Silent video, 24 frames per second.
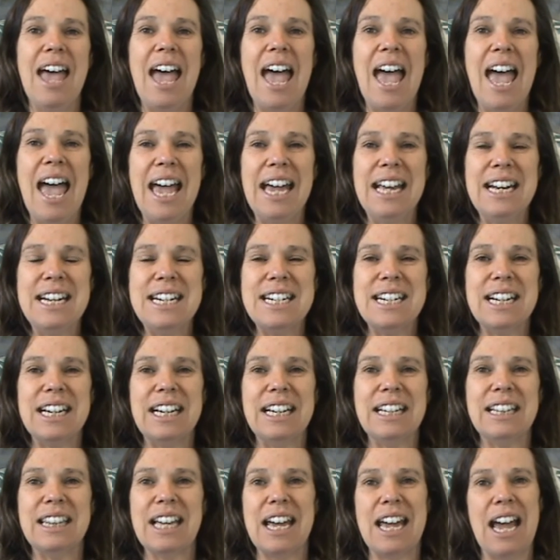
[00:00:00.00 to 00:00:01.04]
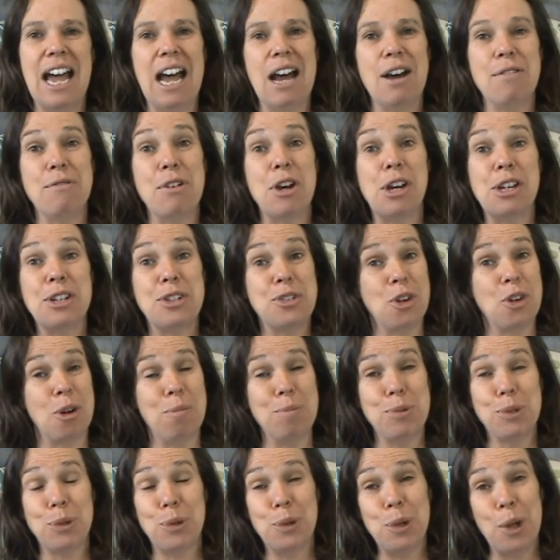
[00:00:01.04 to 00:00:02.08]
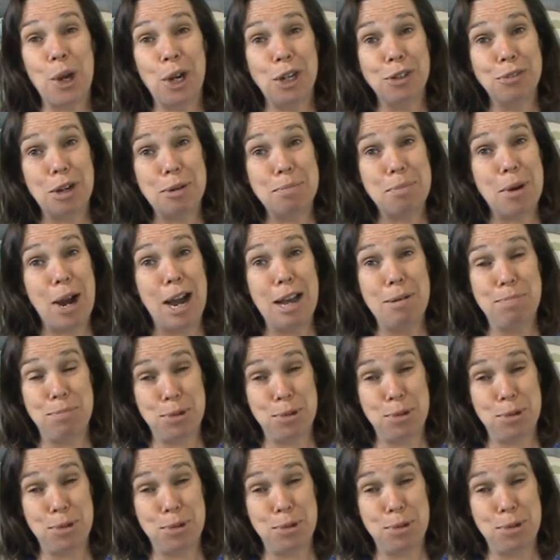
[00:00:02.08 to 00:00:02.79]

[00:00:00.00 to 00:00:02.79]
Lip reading: And they have stomped all over my